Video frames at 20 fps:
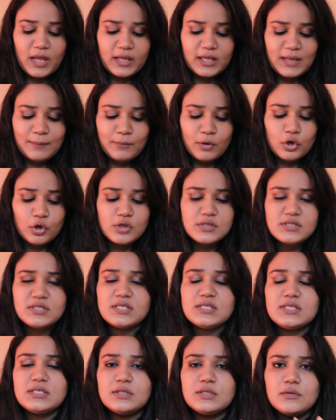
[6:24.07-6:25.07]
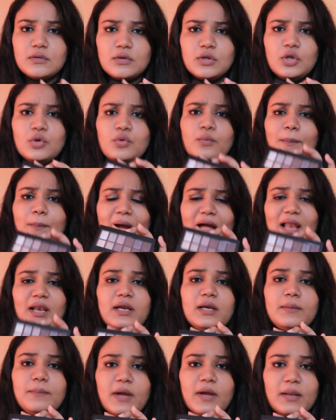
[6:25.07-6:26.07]
I came across this new
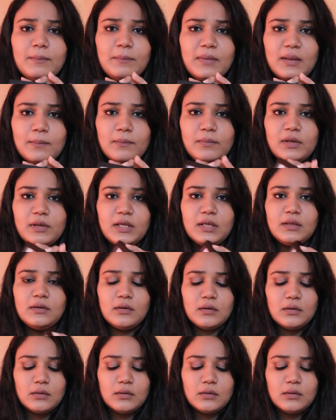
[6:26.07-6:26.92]
palette by Maybelline.